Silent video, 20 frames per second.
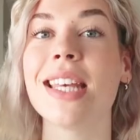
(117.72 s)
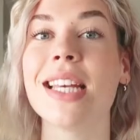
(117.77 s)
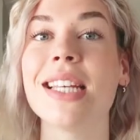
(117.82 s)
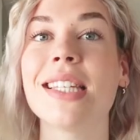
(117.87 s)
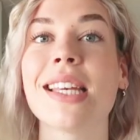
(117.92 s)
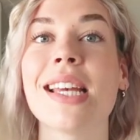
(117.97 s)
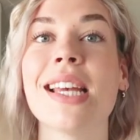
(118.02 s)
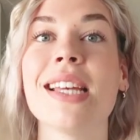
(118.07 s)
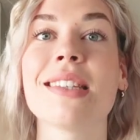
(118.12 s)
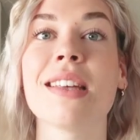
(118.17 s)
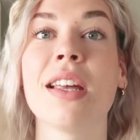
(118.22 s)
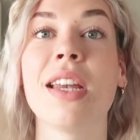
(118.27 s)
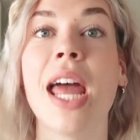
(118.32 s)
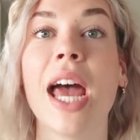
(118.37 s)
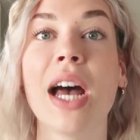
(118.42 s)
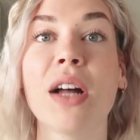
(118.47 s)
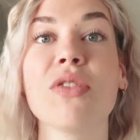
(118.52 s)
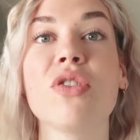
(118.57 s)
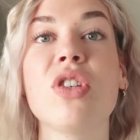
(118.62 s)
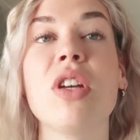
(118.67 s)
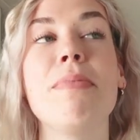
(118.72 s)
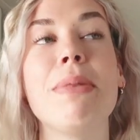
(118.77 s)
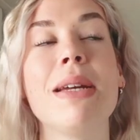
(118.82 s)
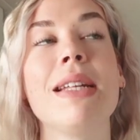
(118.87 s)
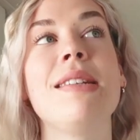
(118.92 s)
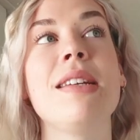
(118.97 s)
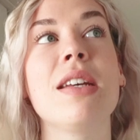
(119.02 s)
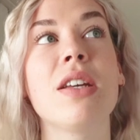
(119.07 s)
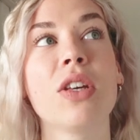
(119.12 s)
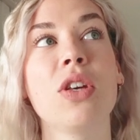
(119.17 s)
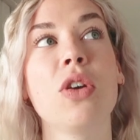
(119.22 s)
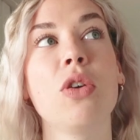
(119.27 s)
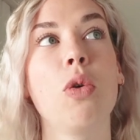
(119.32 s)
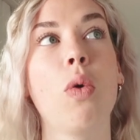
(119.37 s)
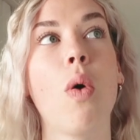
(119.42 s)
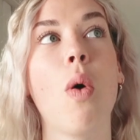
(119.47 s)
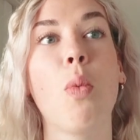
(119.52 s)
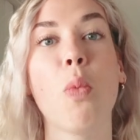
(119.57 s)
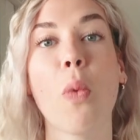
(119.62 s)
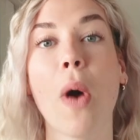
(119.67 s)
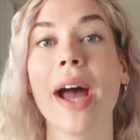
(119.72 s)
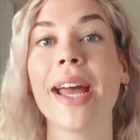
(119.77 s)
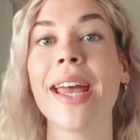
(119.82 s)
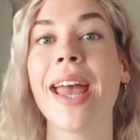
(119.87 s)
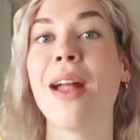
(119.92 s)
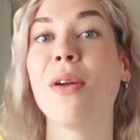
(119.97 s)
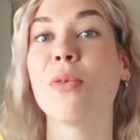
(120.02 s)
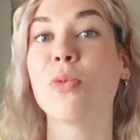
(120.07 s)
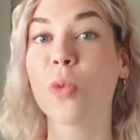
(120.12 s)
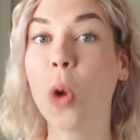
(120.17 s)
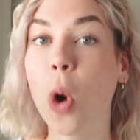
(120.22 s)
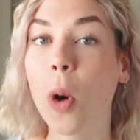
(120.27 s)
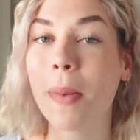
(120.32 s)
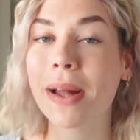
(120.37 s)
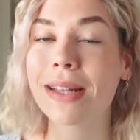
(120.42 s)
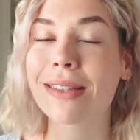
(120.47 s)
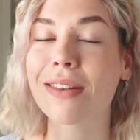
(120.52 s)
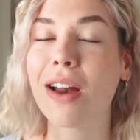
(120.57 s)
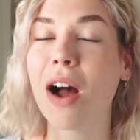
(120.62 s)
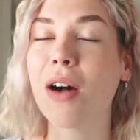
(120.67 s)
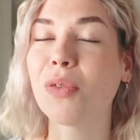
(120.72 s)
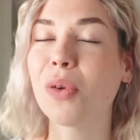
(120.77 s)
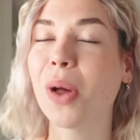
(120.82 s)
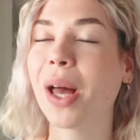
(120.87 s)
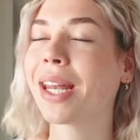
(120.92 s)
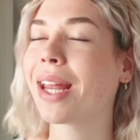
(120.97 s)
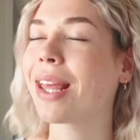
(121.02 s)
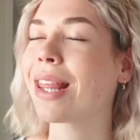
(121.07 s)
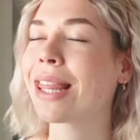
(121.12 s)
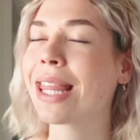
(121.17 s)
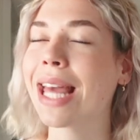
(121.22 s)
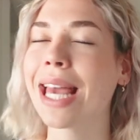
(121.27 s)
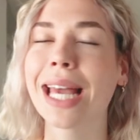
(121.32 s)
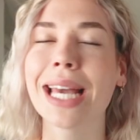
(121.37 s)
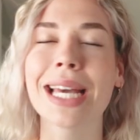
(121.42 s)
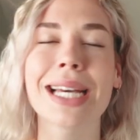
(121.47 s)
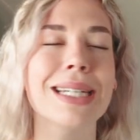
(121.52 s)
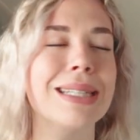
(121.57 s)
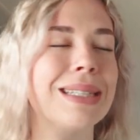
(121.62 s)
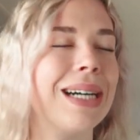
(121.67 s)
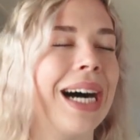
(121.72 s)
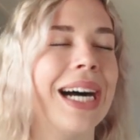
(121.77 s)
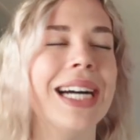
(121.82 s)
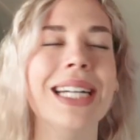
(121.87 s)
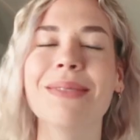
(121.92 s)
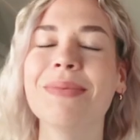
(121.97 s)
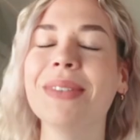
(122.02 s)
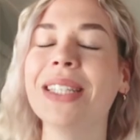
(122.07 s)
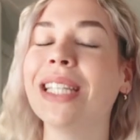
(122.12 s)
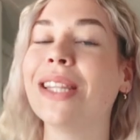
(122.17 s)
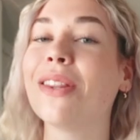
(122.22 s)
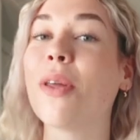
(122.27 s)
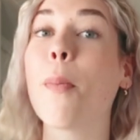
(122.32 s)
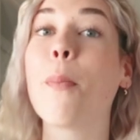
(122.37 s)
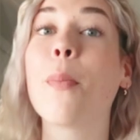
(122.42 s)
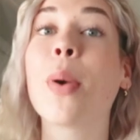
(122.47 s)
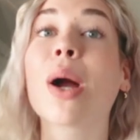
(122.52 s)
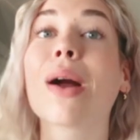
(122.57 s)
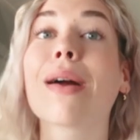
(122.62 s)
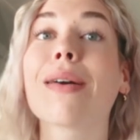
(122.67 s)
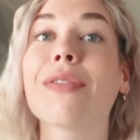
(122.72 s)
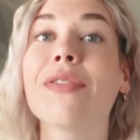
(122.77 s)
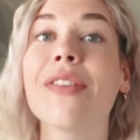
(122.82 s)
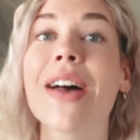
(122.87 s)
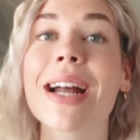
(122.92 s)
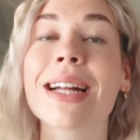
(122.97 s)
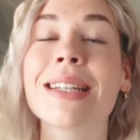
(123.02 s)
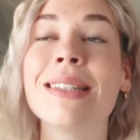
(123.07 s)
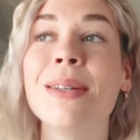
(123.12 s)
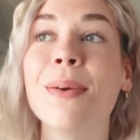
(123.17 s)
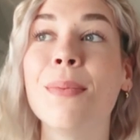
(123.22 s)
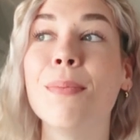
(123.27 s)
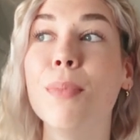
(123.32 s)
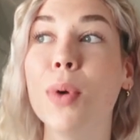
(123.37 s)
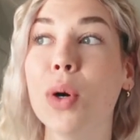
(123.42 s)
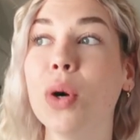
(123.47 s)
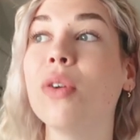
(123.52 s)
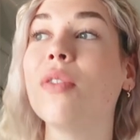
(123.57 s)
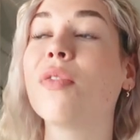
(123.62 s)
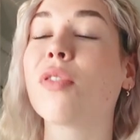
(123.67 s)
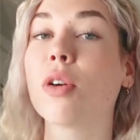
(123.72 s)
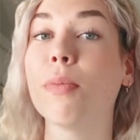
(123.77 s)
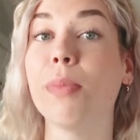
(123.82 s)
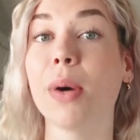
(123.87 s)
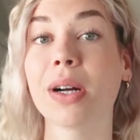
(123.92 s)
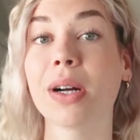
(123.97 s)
This is an LGBTQ YA romance novel, and I think I'm in the perfect mood for a